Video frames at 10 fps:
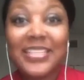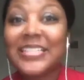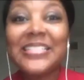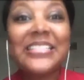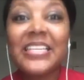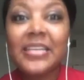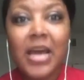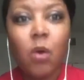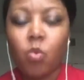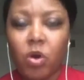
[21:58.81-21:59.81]
They did
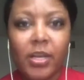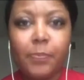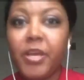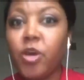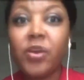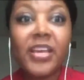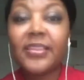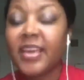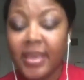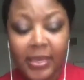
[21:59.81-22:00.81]
not want it.
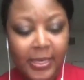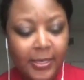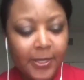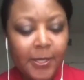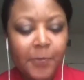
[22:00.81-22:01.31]
Period. The end.